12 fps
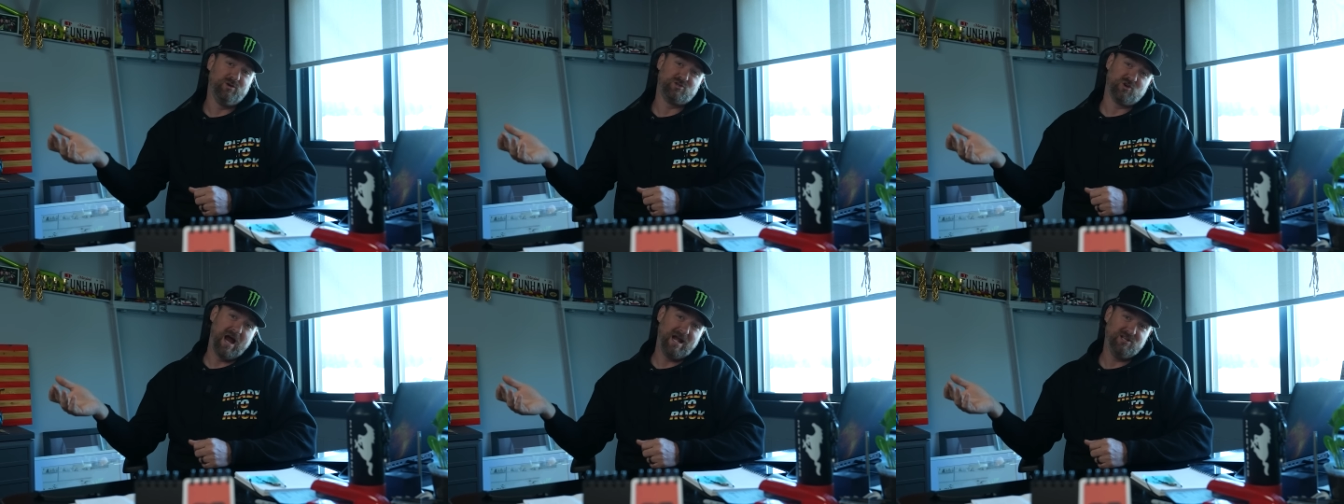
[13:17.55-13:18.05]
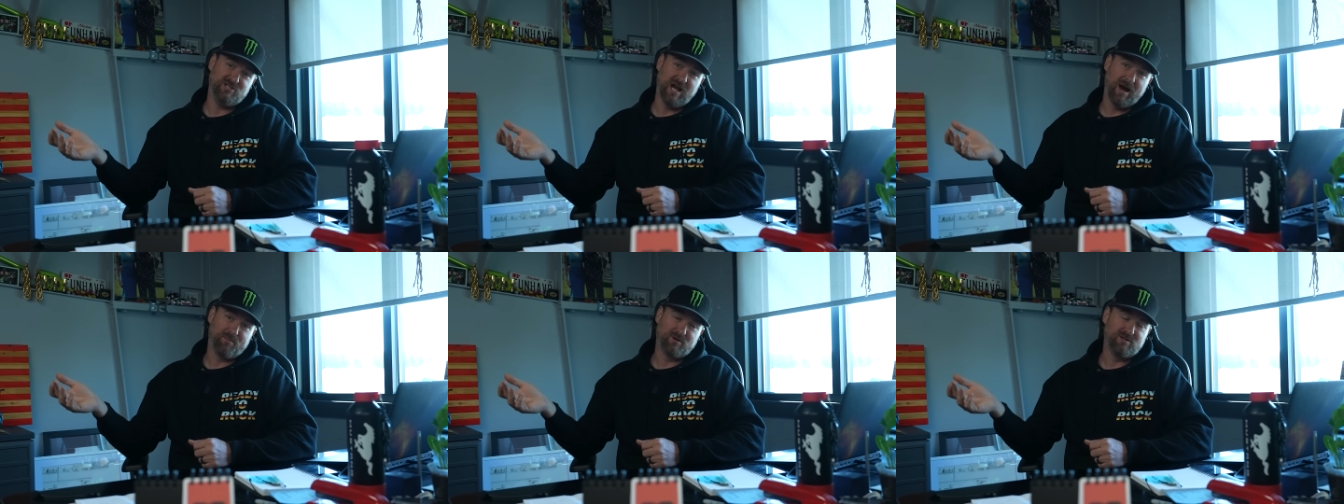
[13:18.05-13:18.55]
new strategy
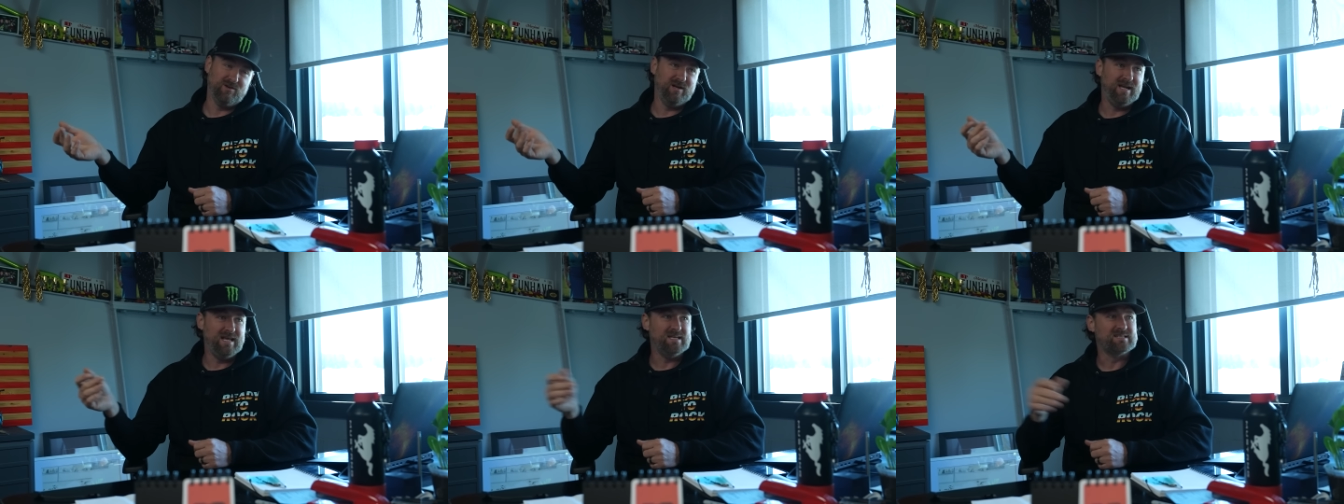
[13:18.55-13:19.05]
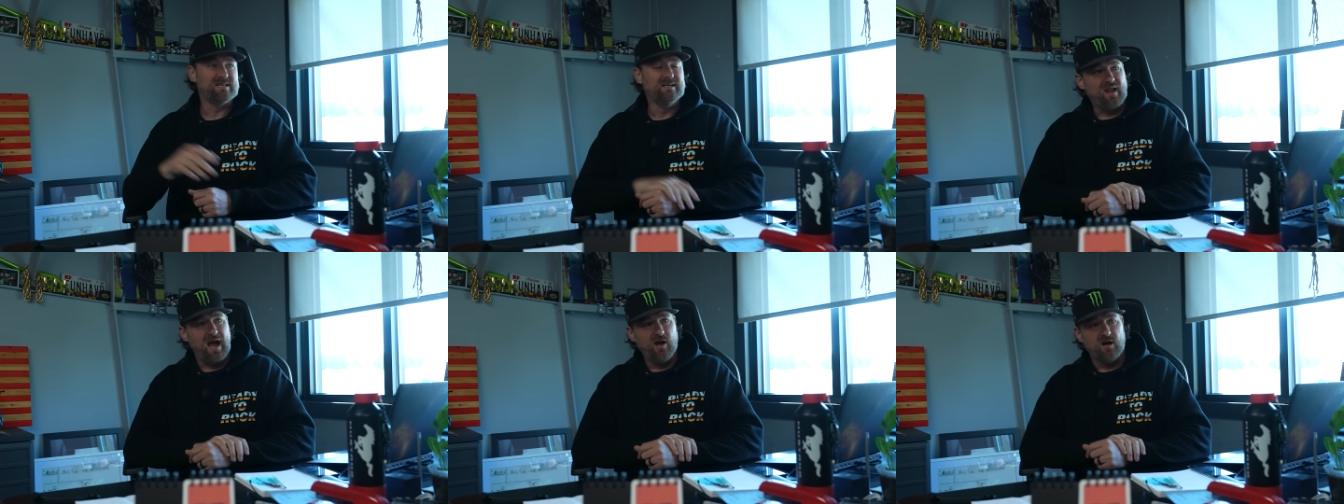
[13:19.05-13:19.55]
opportunities.
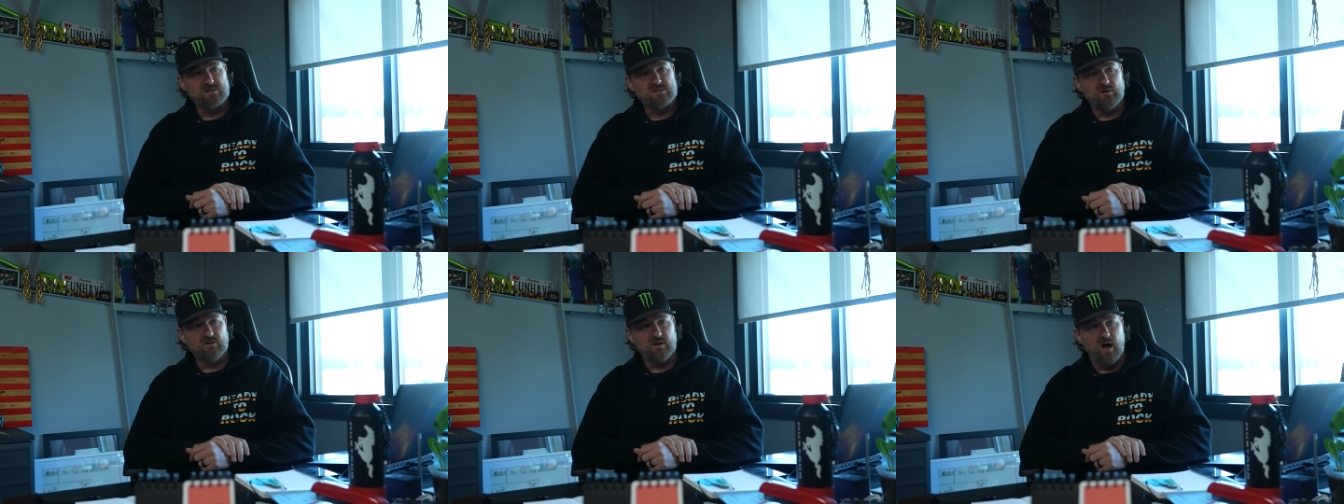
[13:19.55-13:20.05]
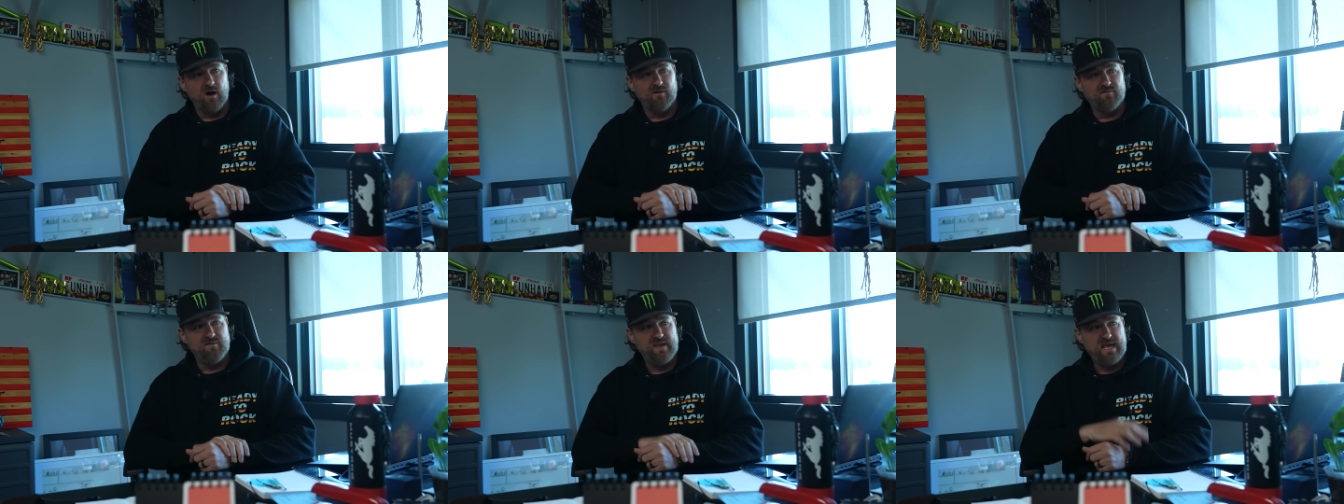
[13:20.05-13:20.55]
I also
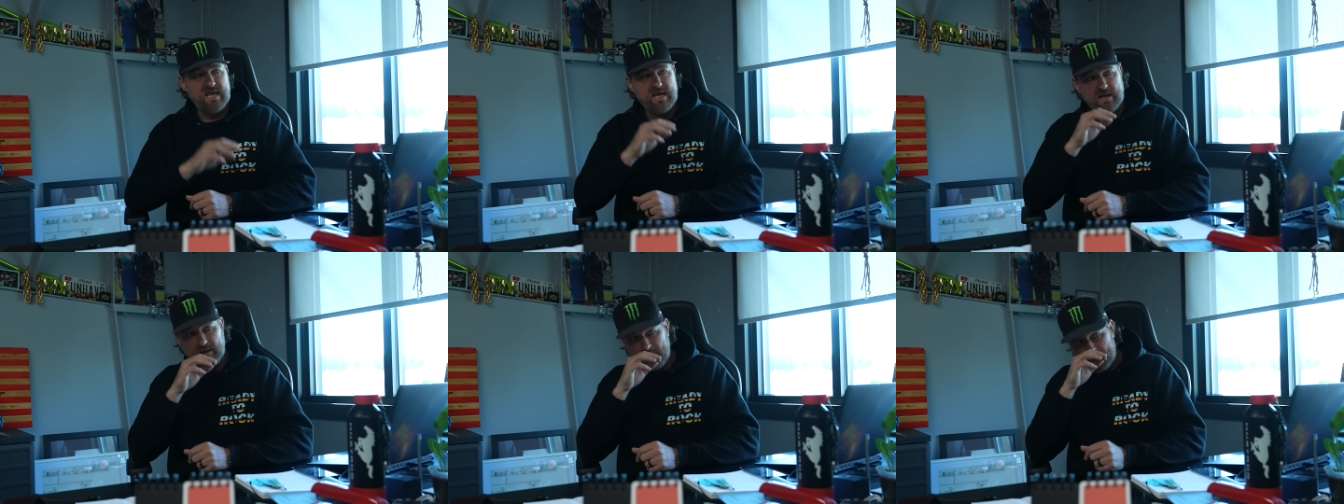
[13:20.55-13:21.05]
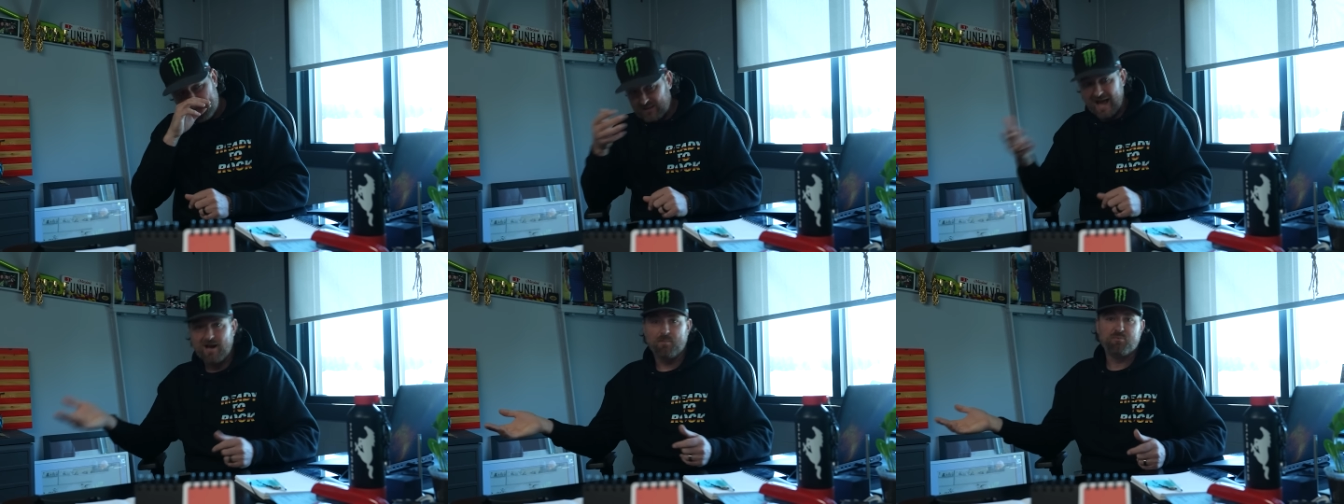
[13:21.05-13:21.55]
love the
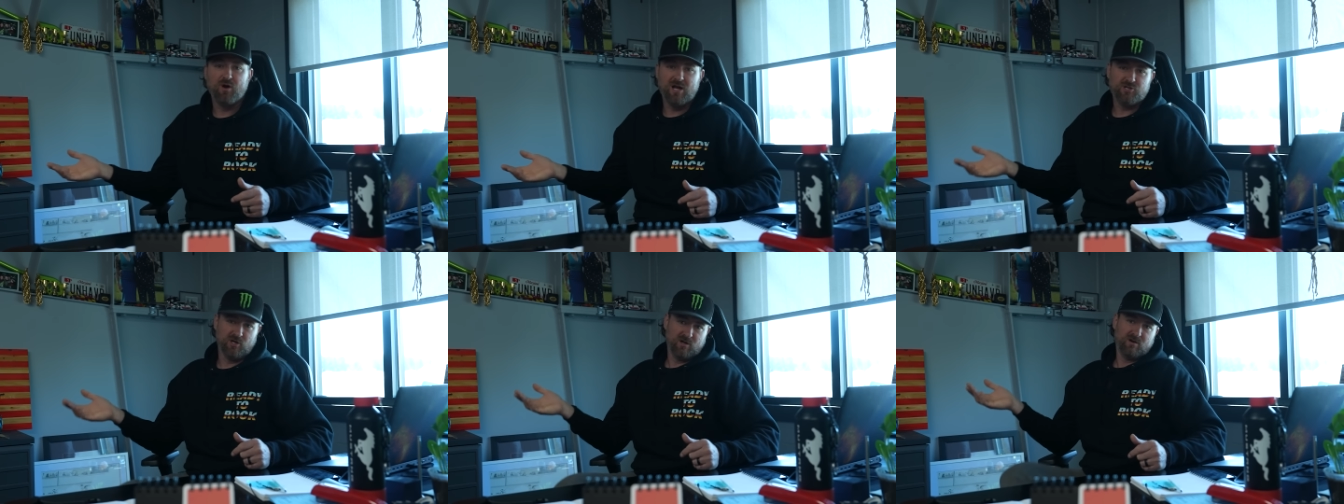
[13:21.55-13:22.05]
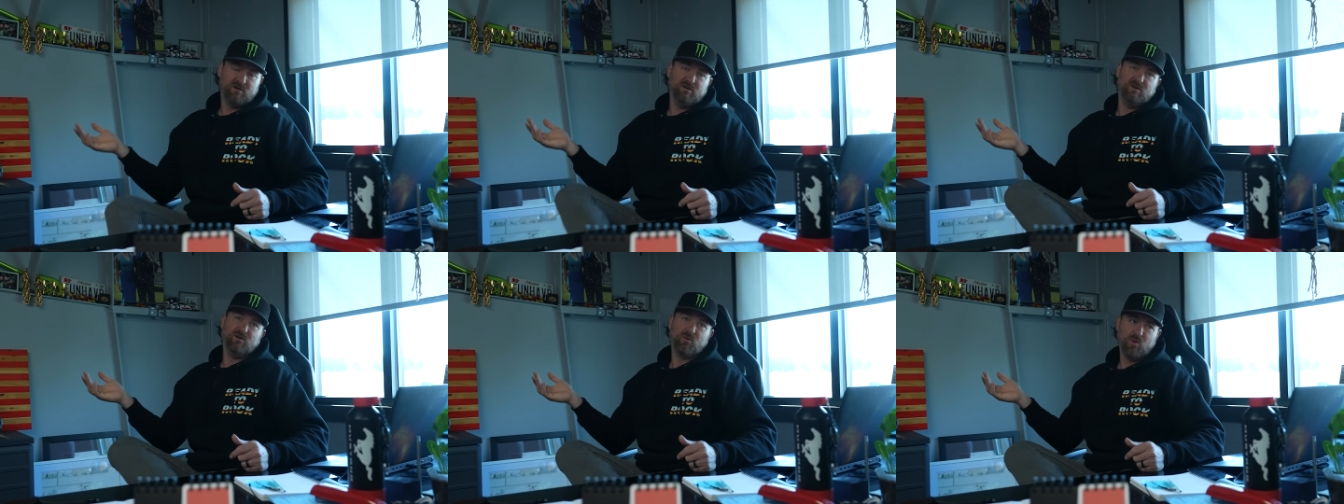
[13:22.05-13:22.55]
lack of pressure
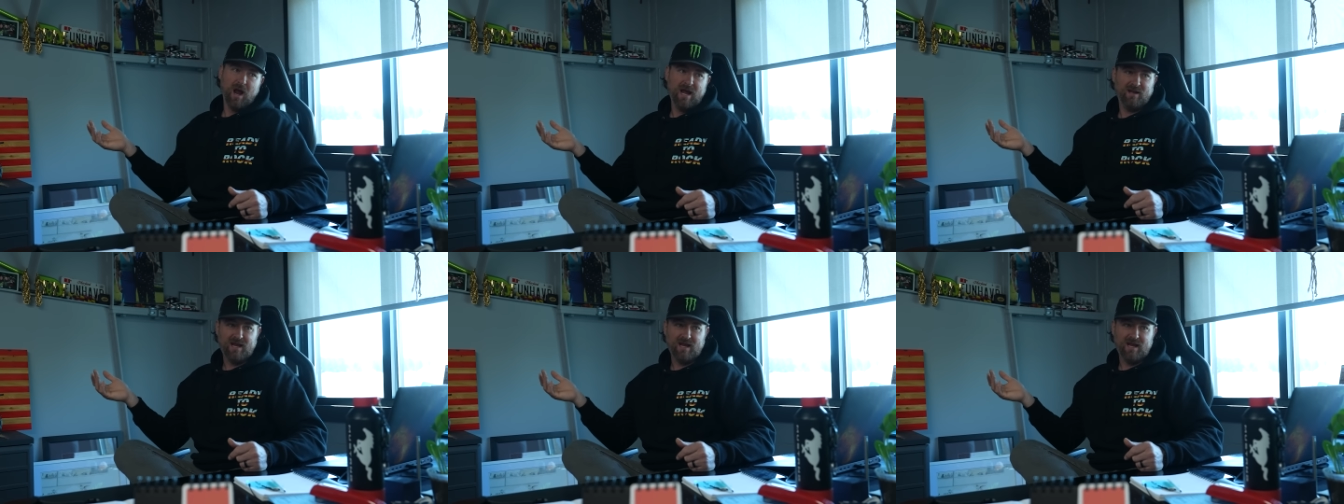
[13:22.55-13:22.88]
right?